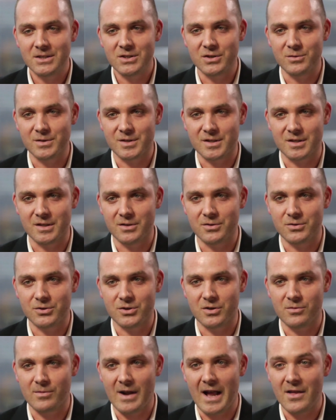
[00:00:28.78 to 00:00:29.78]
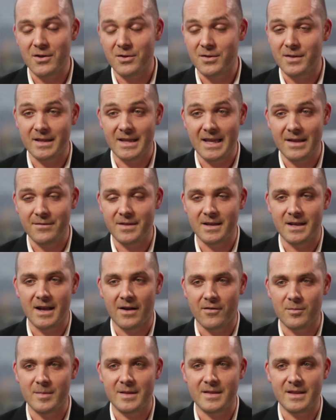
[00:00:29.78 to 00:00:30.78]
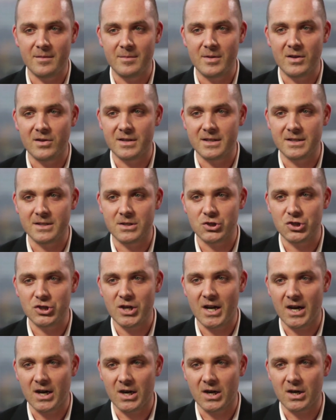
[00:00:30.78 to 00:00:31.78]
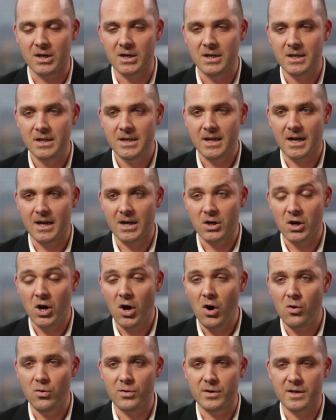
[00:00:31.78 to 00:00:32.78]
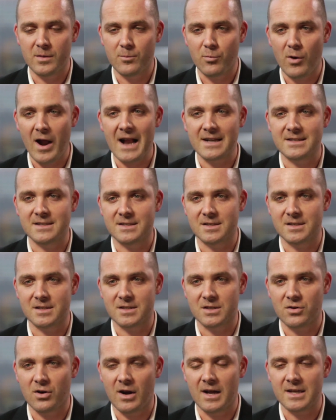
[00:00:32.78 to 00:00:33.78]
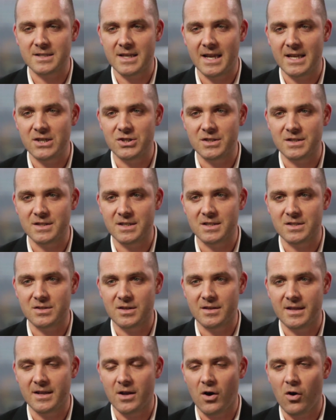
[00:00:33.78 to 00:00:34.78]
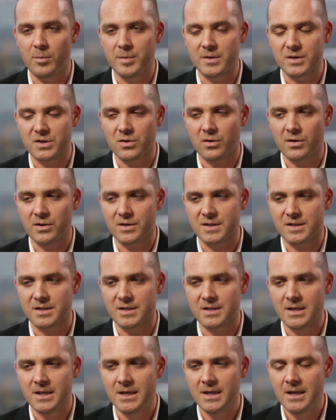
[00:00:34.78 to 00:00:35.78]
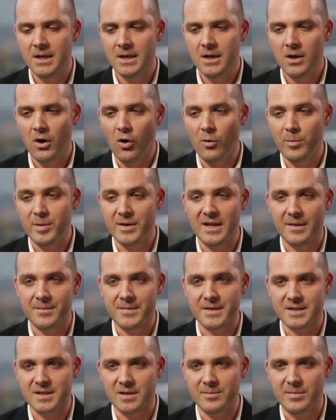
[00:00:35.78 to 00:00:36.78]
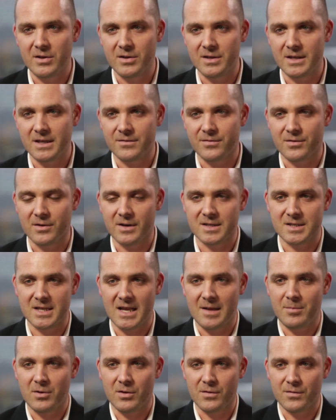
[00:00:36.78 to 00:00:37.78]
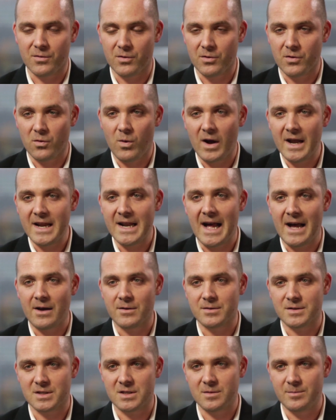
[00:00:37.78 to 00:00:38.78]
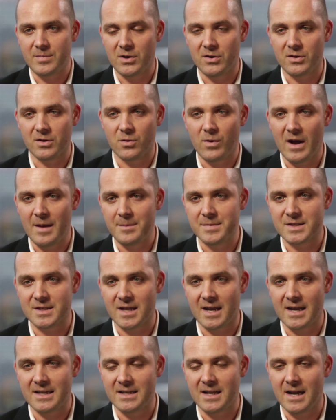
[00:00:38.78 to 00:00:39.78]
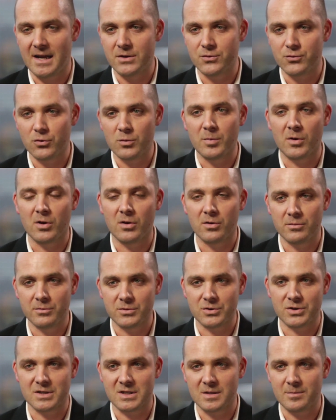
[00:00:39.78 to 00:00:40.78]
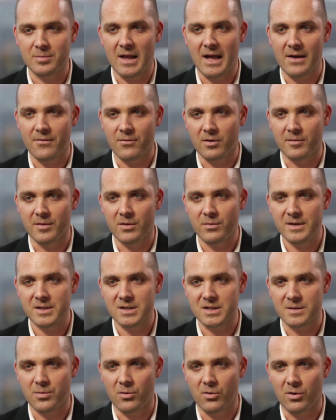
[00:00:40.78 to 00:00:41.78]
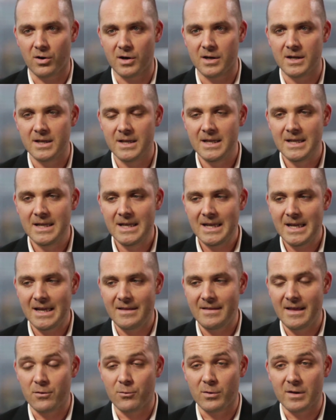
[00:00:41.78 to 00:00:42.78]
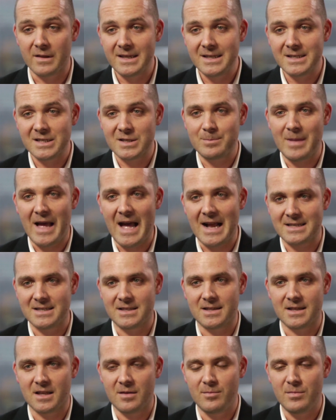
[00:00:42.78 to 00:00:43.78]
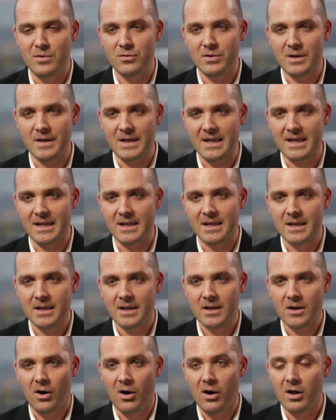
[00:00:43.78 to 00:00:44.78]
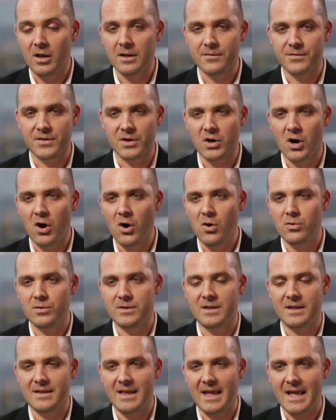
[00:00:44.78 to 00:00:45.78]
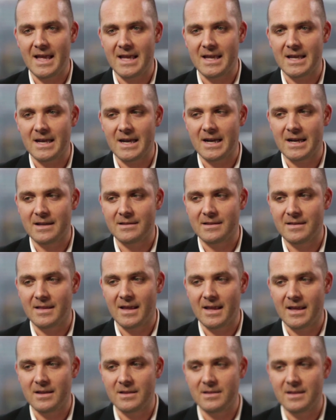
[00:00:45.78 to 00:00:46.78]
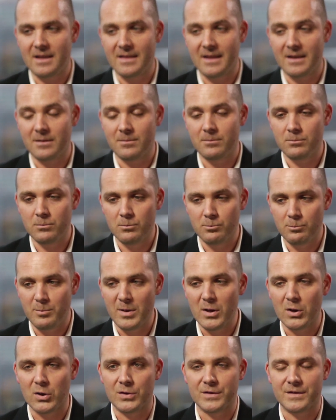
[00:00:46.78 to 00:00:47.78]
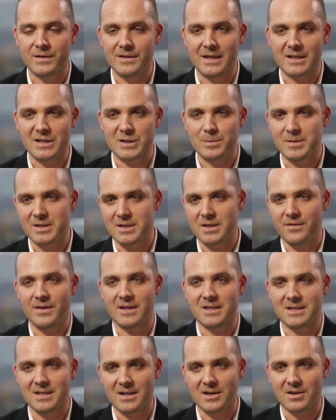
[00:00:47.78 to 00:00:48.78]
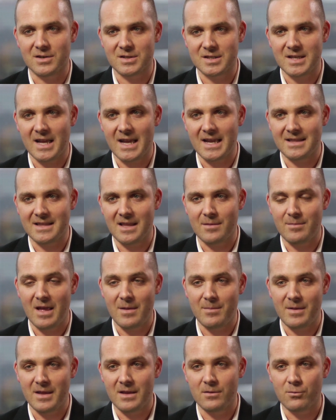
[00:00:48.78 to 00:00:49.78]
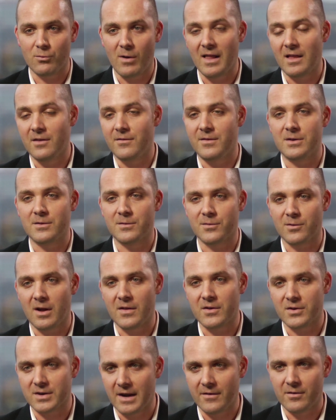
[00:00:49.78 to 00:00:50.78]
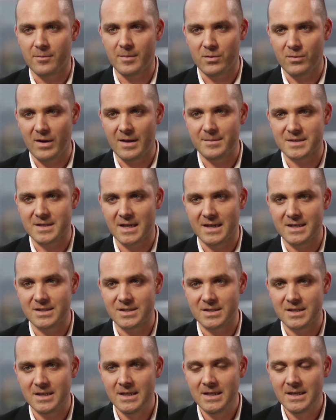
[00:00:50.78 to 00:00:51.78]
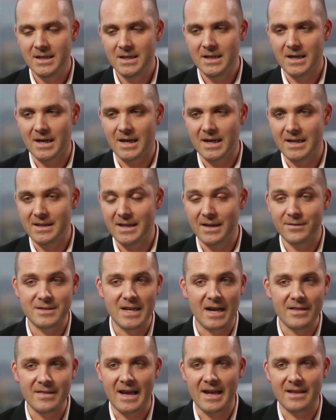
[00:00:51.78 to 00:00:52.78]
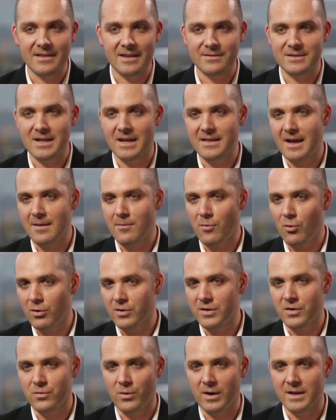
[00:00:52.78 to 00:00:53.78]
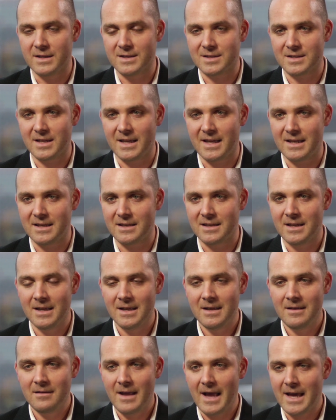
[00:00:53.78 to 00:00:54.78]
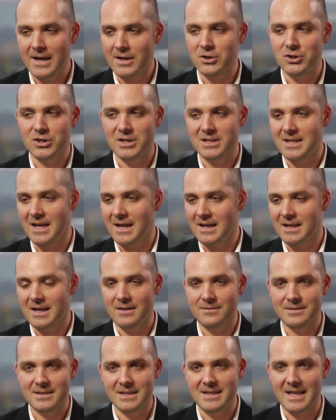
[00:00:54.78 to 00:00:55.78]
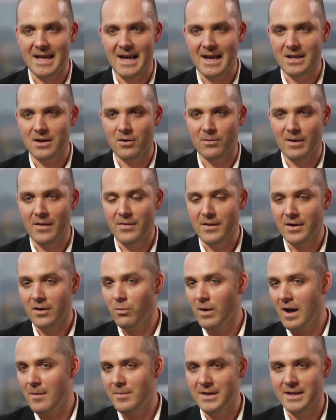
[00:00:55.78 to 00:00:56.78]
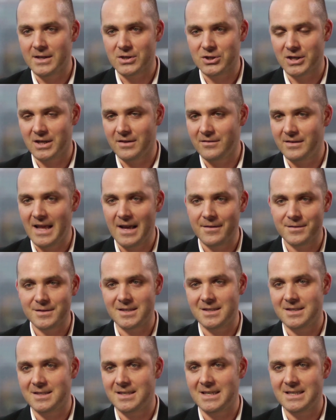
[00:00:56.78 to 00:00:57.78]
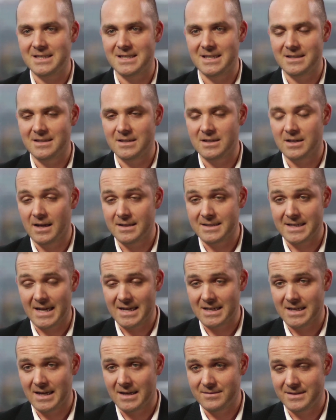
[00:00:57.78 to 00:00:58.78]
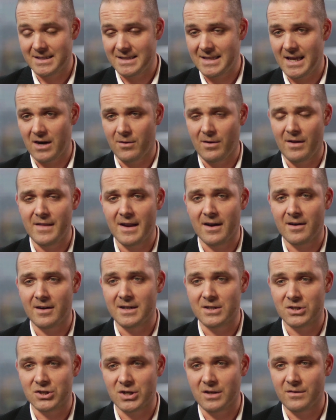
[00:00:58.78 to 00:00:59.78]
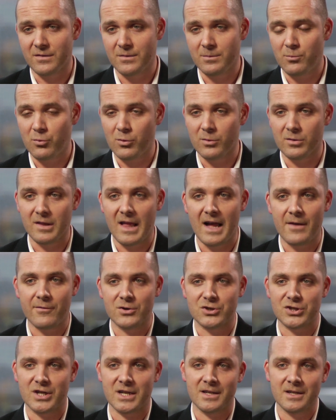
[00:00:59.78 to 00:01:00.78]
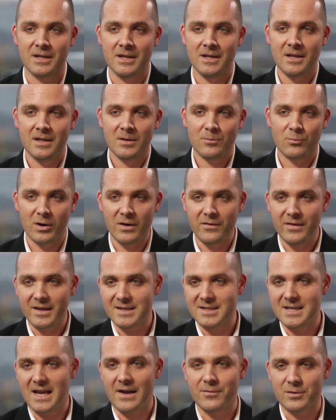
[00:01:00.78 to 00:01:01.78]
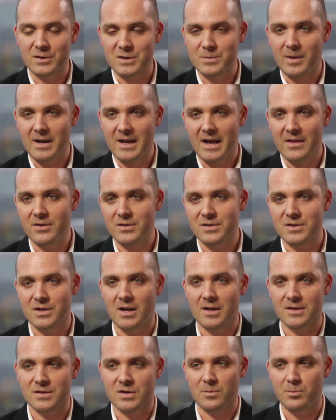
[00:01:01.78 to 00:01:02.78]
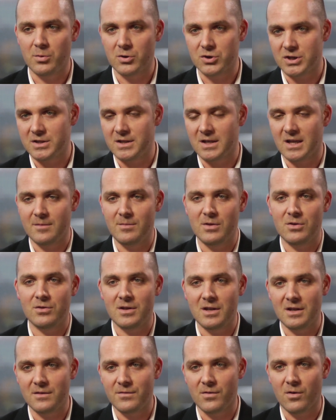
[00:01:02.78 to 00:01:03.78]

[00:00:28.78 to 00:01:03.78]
to a solution rather than give the government the ability to share uh, code and practices across agencies. So I think open source is opened up this ability, for example, for the White House to build a website on Drupal, which is the platform that we support, and then release back to the community all of the code that they uh, that they that they built that's specific to their site that may be relevant for other government websites. Uh, and they've done that, and they've done that more than once. And Energy.gov did that around their web initiative, and FCC.gov did that around their initiative, pr- leveraging previous efforts by others and also pushing the community